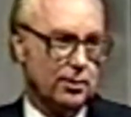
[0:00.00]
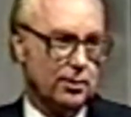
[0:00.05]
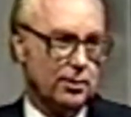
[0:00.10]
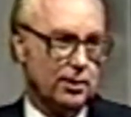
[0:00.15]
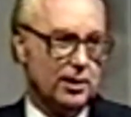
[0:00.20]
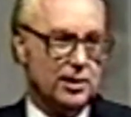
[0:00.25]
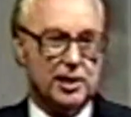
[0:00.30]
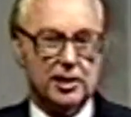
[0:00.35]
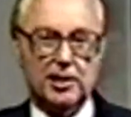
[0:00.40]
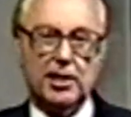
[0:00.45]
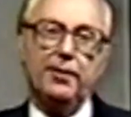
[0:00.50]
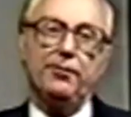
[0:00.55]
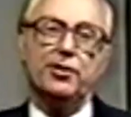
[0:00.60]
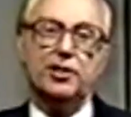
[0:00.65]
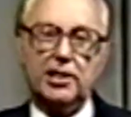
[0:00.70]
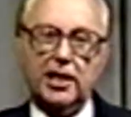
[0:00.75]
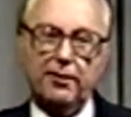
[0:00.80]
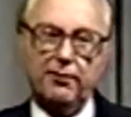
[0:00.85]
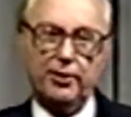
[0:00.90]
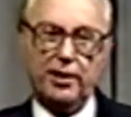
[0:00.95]
Now, since I've
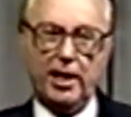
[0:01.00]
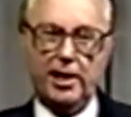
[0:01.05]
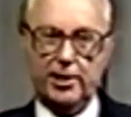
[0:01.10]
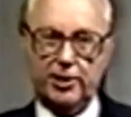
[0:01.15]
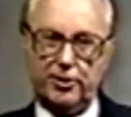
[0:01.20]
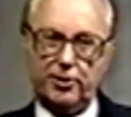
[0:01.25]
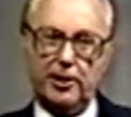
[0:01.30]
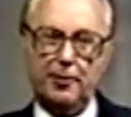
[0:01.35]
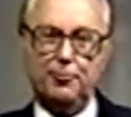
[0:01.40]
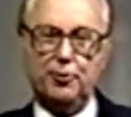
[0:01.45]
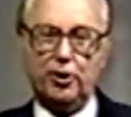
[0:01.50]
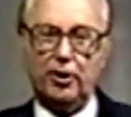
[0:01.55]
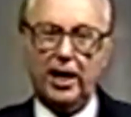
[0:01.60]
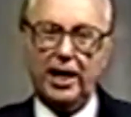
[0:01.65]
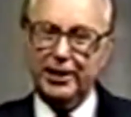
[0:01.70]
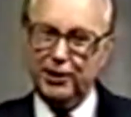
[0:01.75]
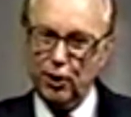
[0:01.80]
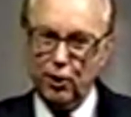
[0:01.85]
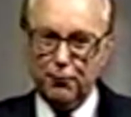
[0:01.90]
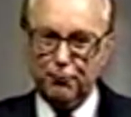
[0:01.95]
discovered that in Scripture,
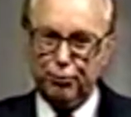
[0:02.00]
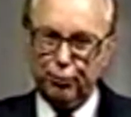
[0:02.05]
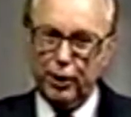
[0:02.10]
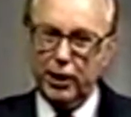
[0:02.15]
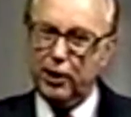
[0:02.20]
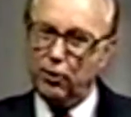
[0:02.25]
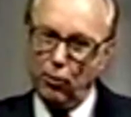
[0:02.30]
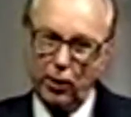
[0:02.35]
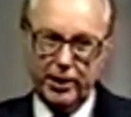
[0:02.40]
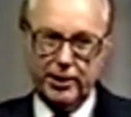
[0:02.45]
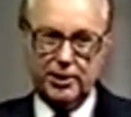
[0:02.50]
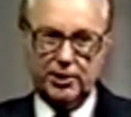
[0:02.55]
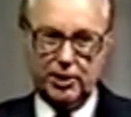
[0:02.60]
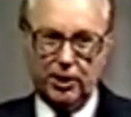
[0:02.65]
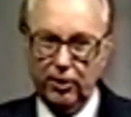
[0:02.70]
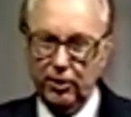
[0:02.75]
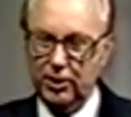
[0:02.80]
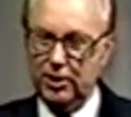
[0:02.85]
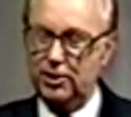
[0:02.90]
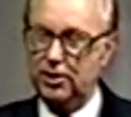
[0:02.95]
I don't pray quite as
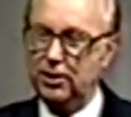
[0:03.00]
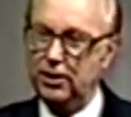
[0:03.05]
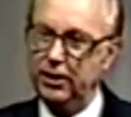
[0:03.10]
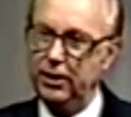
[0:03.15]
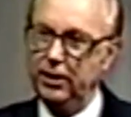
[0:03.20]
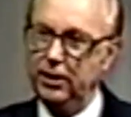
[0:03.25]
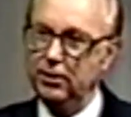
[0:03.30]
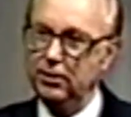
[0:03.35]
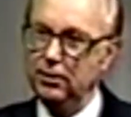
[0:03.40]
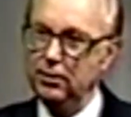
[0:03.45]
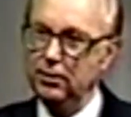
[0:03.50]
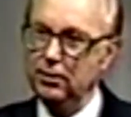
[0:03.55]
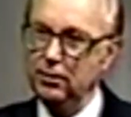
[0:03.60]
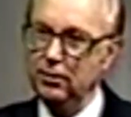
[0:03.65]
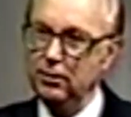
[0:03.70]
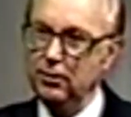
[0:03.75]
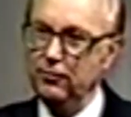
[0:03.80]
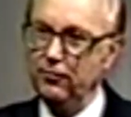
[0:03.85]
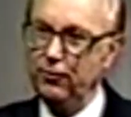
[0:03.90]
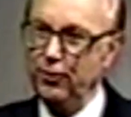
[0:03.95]
earnestly
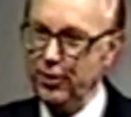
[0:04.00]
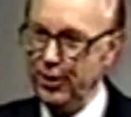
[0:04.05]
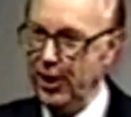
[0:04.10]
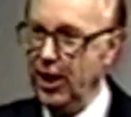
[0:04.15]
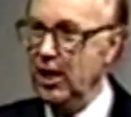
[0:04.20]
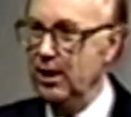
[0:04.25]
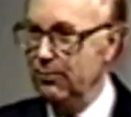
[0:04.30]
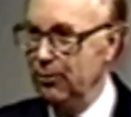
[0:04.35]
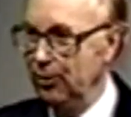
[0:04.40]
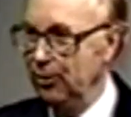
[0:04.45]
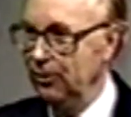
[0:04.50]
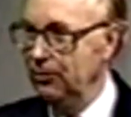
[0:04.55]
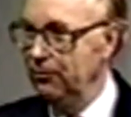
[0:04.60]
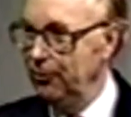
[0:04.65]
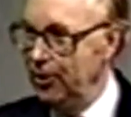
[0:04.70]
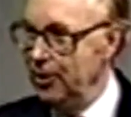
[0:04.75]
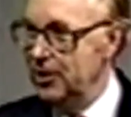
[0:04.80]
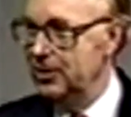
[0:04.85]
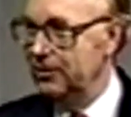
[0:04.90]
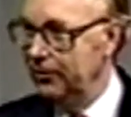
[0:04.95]
for the audible
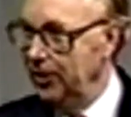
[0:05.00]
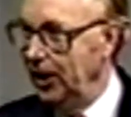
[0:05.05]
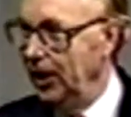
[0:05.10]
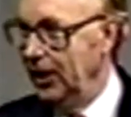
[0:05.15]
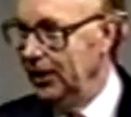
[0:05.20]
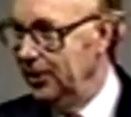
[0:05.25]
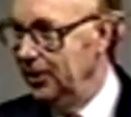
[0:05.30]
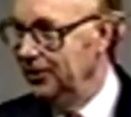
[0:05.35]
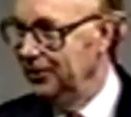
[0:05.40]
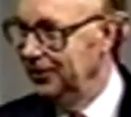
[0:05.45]
voice of God.